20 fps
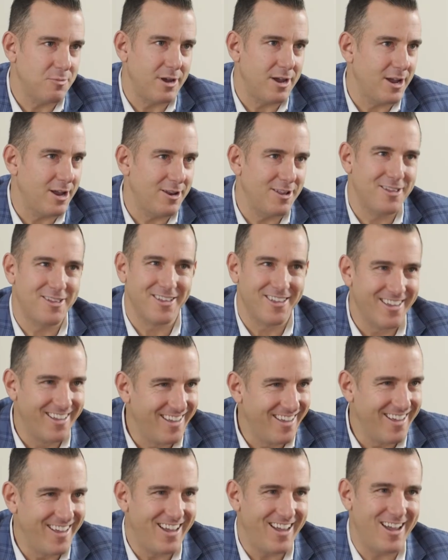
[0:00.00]
in my hand.
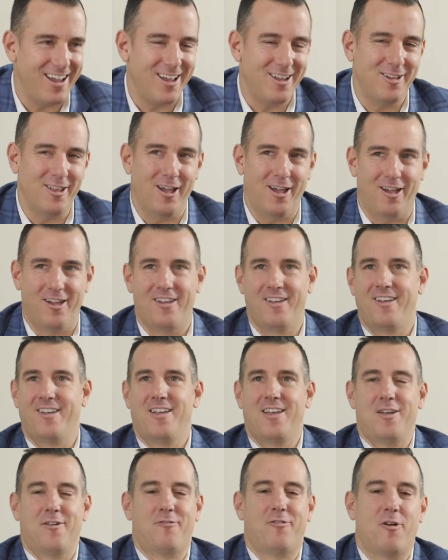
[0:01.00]
Yeah.
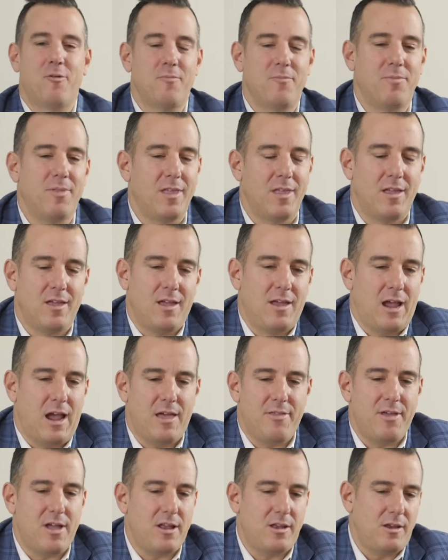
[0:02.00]

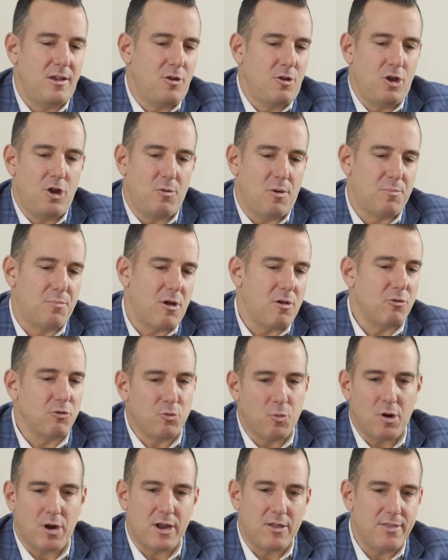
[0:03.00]
And then my brother
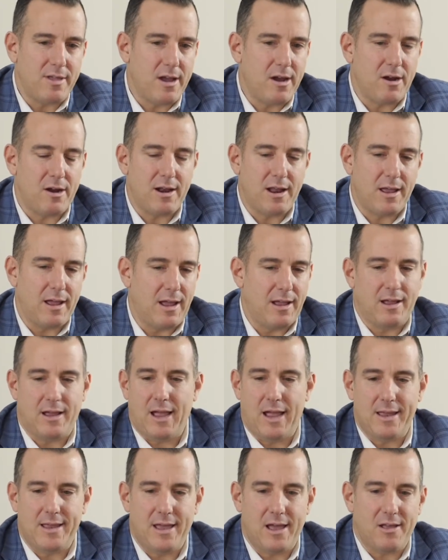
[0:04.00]
was working there, and
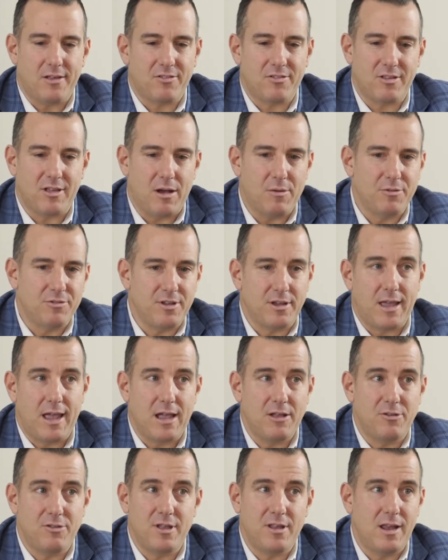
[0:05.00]
I guess I was like,
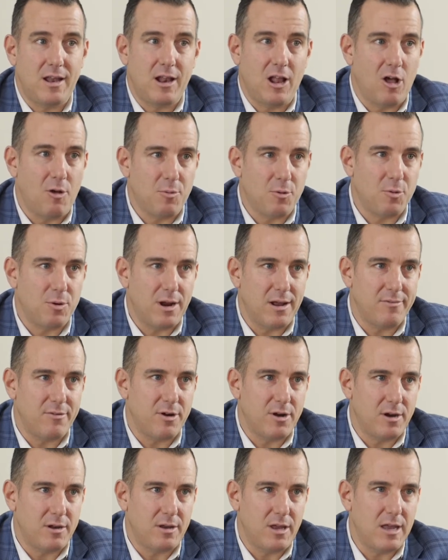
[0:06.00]
hey, do they need help or
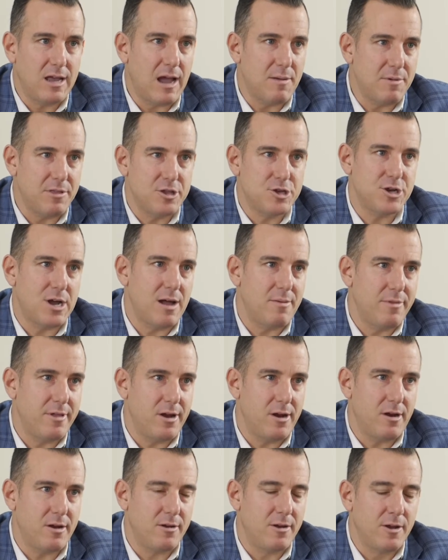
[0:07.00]
whatever? And he got me the job
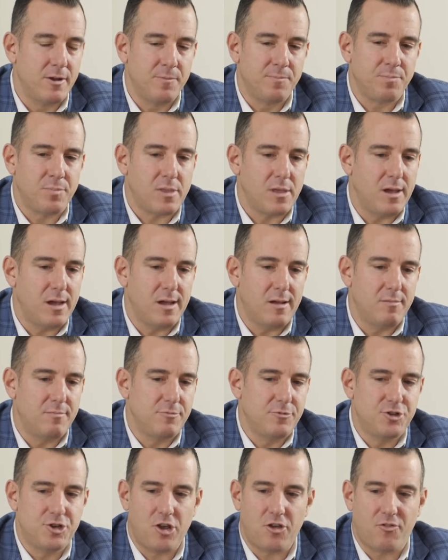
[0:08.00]
there,
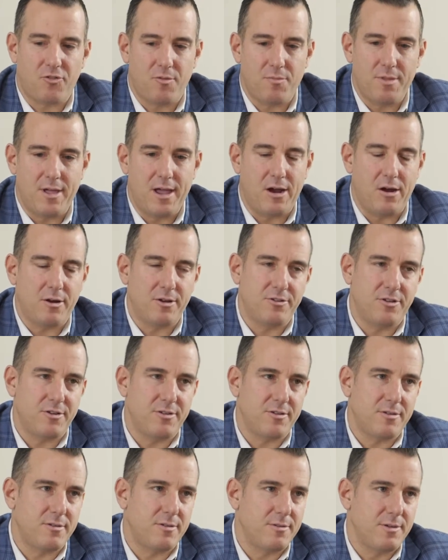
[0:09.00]
and just from there,
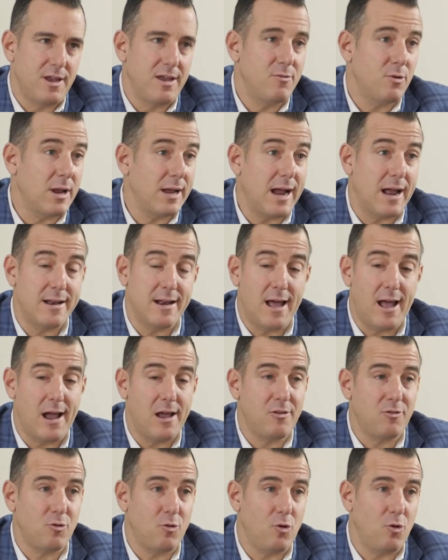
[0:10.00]
even when I got into
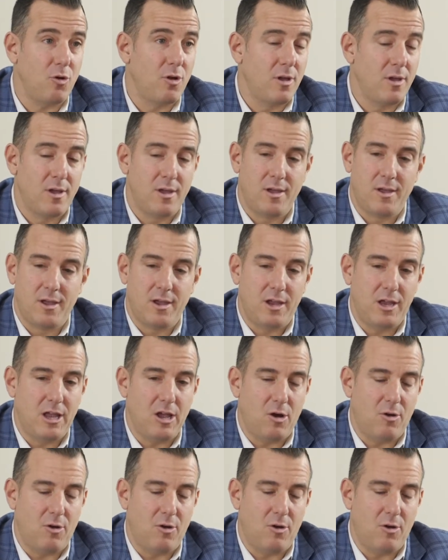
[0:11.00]
high school, you